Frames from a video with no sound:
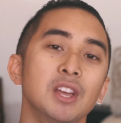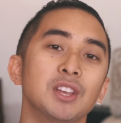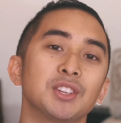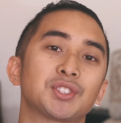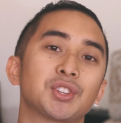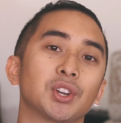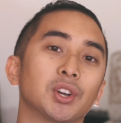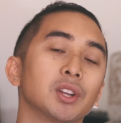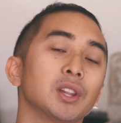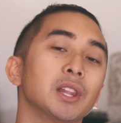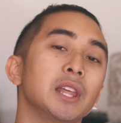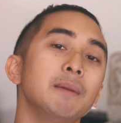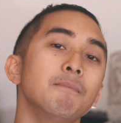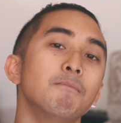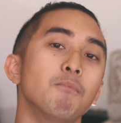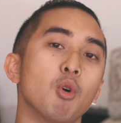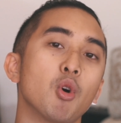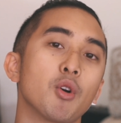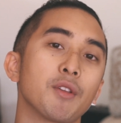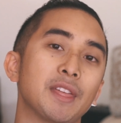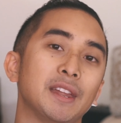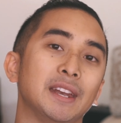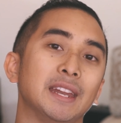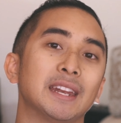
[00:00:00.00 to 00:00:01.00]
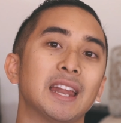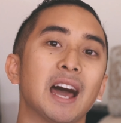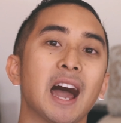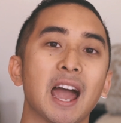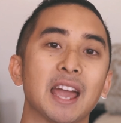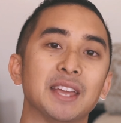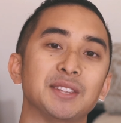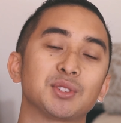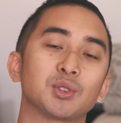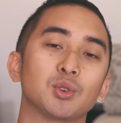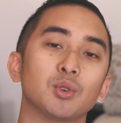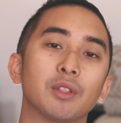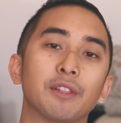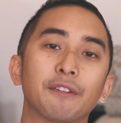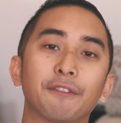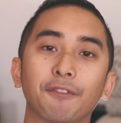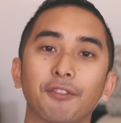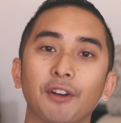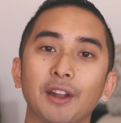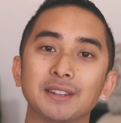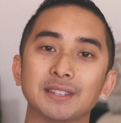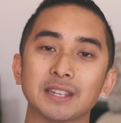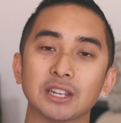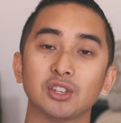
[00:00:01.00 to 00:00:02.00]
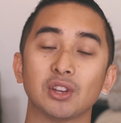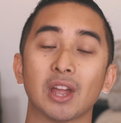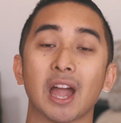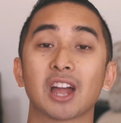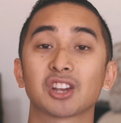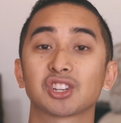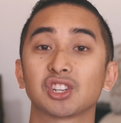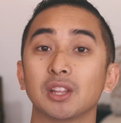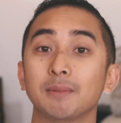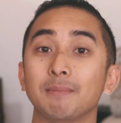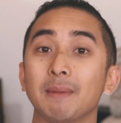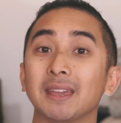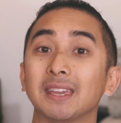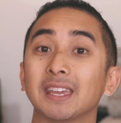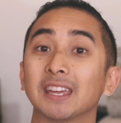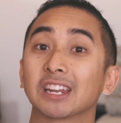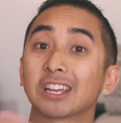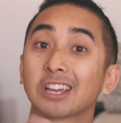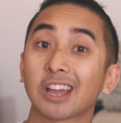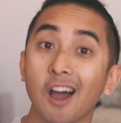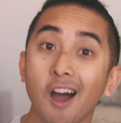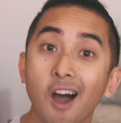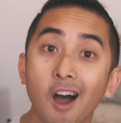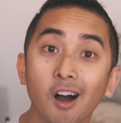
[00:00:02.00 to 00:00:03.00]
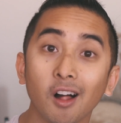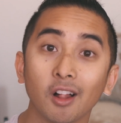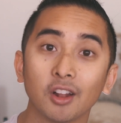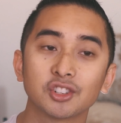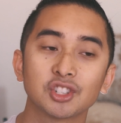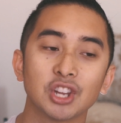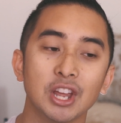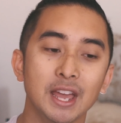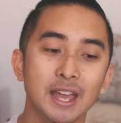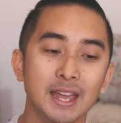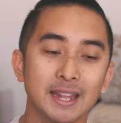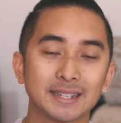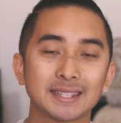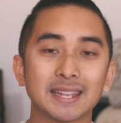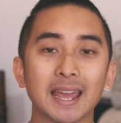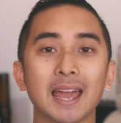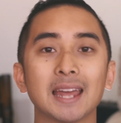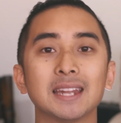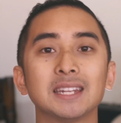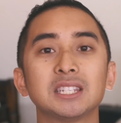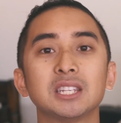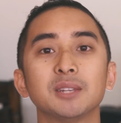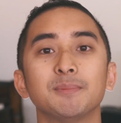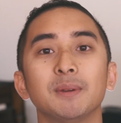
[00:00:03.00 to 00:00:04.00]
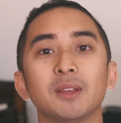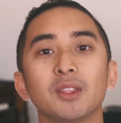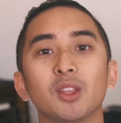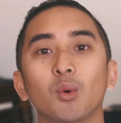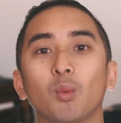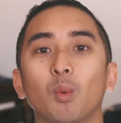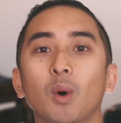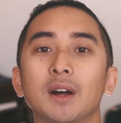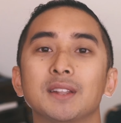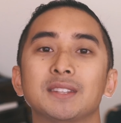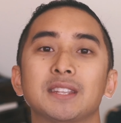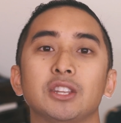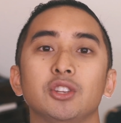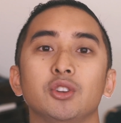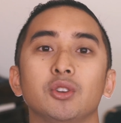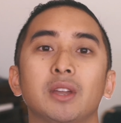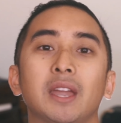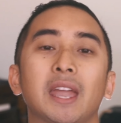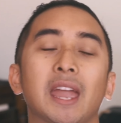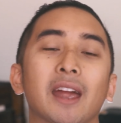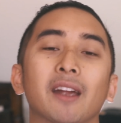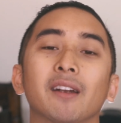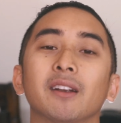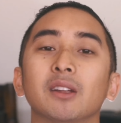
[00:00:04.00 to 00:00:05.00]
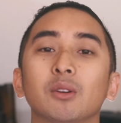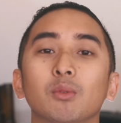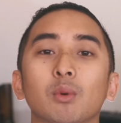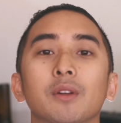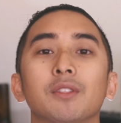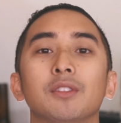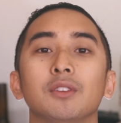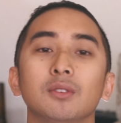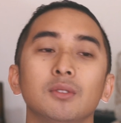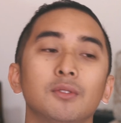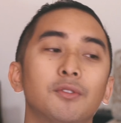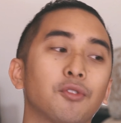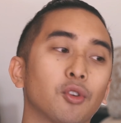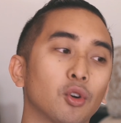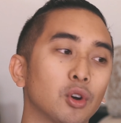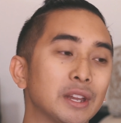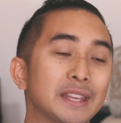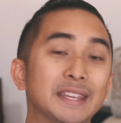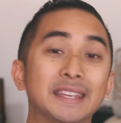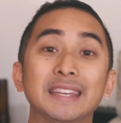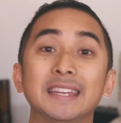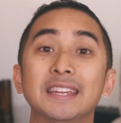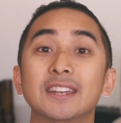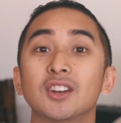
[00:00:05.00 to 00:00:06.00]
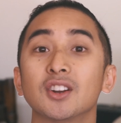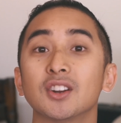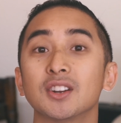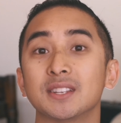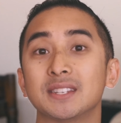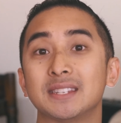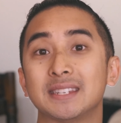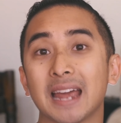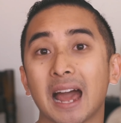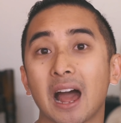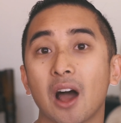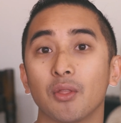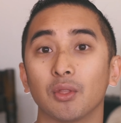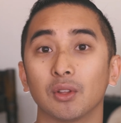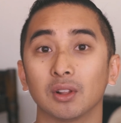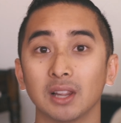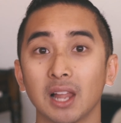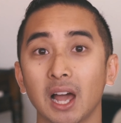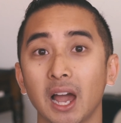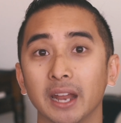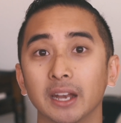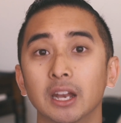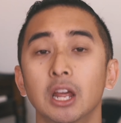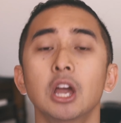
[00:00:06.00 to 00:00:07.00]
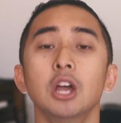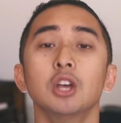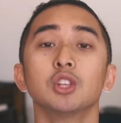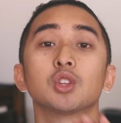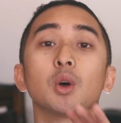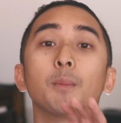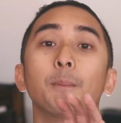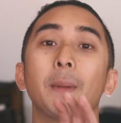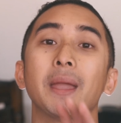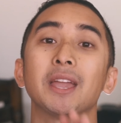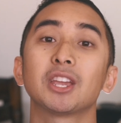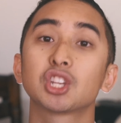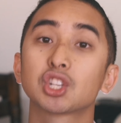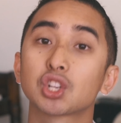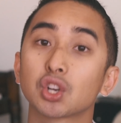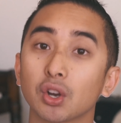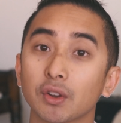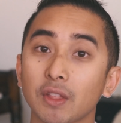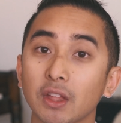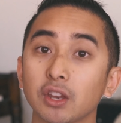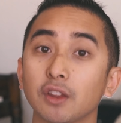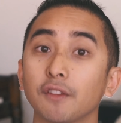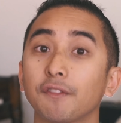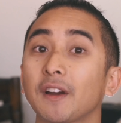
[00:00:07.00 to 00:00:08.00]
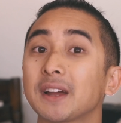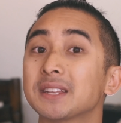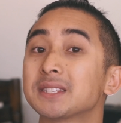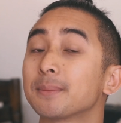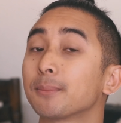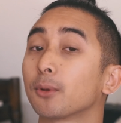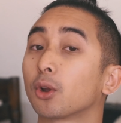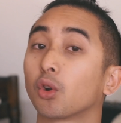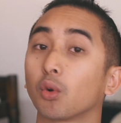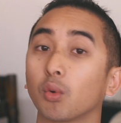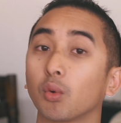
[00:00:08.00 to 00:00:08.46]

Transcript: Certainly more than in high school, the friends that you actually make in college tend to be the ones that you carry with you for years down the line. So make sure that you find some